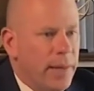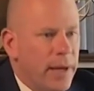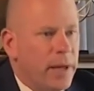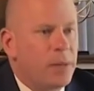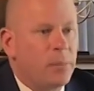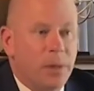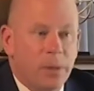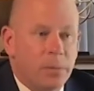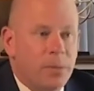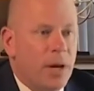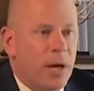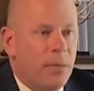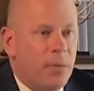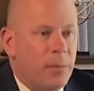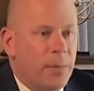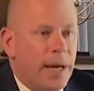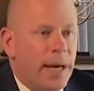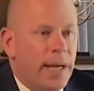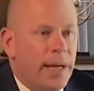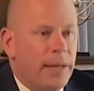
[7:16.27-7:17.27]
that could be
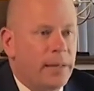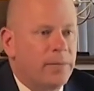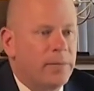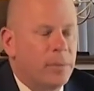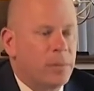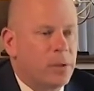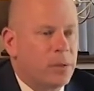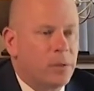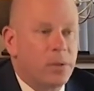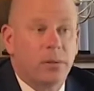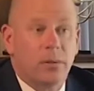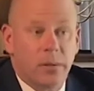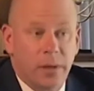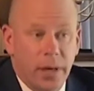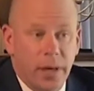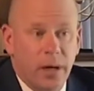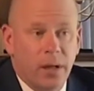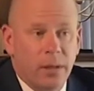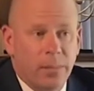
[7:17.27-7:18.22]
problematic from a critical care